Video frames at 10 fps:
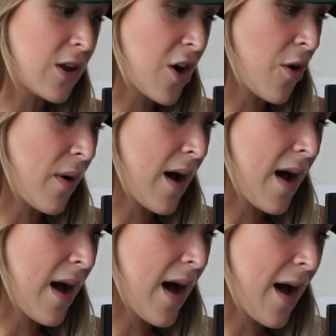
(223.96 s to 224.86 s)
you know,
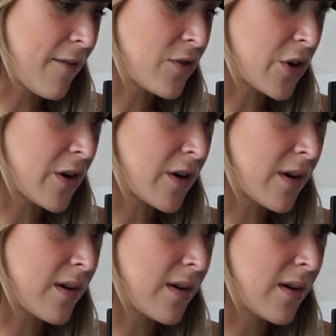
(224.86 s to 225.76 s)

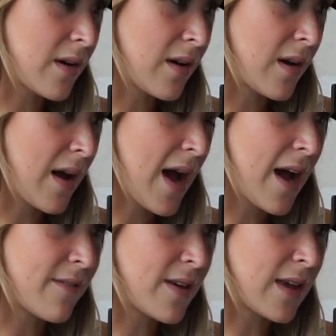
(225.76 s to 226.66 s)
after
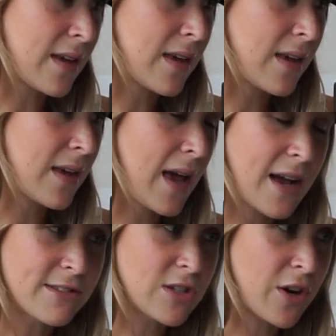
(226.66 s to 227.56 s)
having
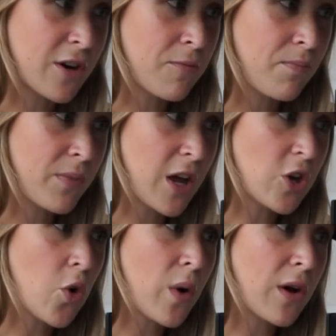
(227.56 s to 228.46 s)
cancer
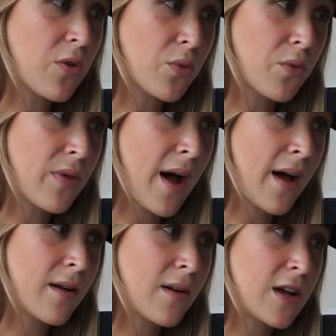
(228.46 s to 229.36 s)
and going through
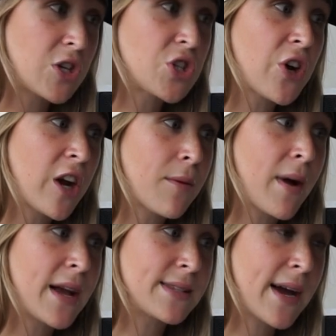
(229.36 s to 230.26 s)
that and
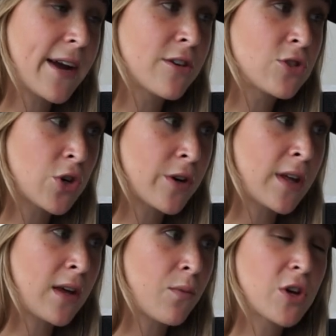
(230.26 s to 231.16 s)
sharing my entire
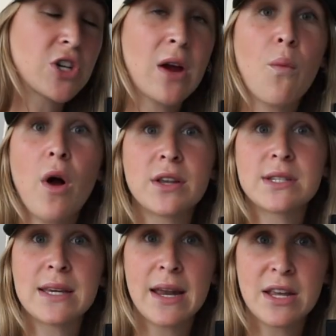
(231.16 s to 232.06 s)
journey, which I
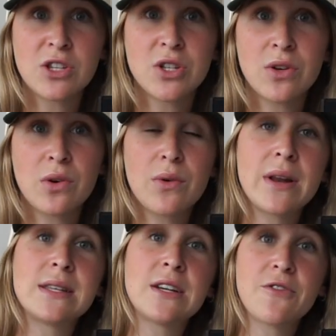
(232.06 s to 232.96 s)
want to get
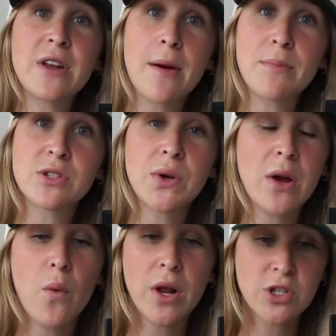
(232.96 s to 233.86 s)
into in a different
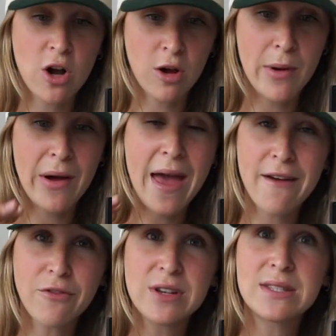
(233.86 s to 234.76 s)
episode. I want to talk about
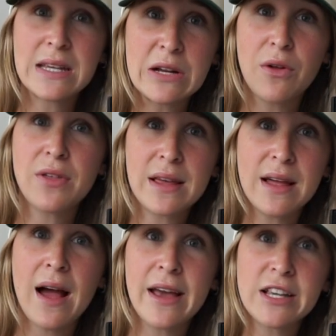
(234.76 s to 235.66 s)
every single
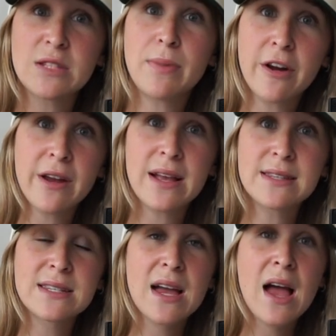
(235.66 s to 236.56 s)
thing that I
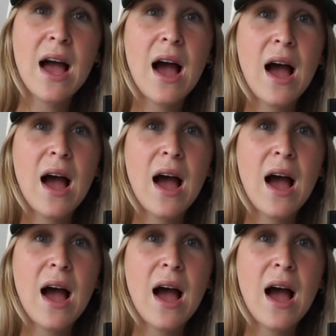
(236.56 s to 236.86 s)
experienced.